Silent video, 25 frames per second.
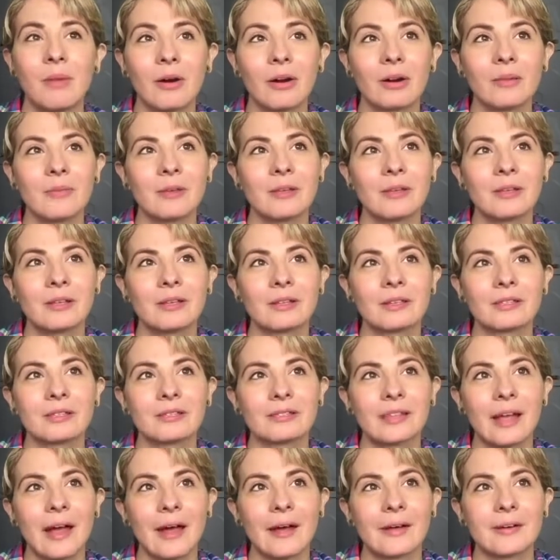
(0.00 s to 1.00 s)
Part of me
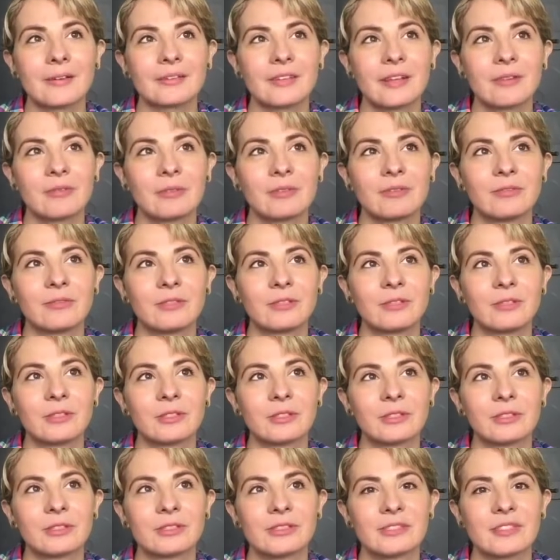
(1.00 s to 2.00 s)
is sad because I would have
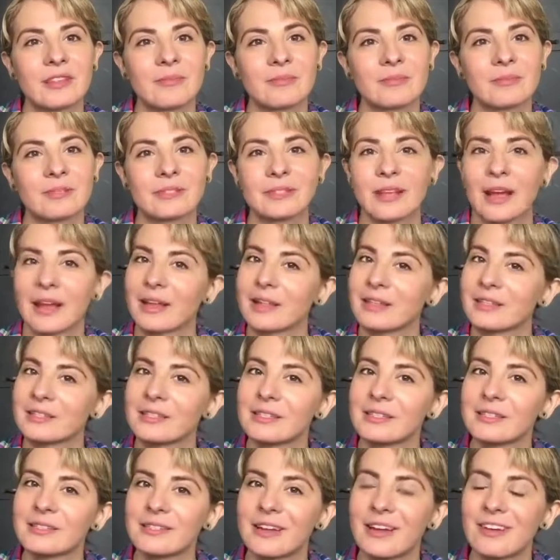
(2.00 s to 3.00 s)
learned some
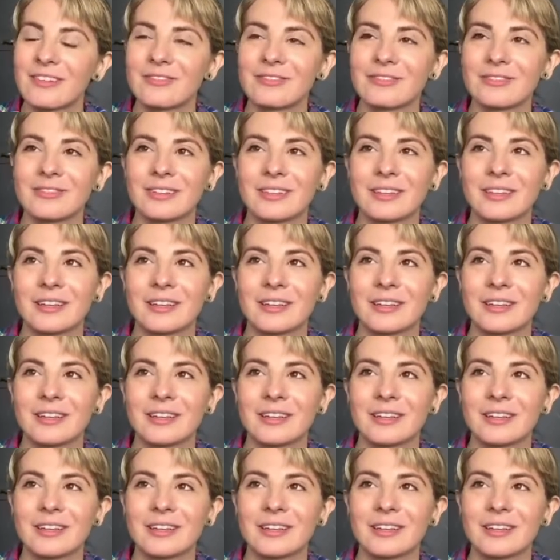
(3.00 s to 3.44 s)
sciencey stuff.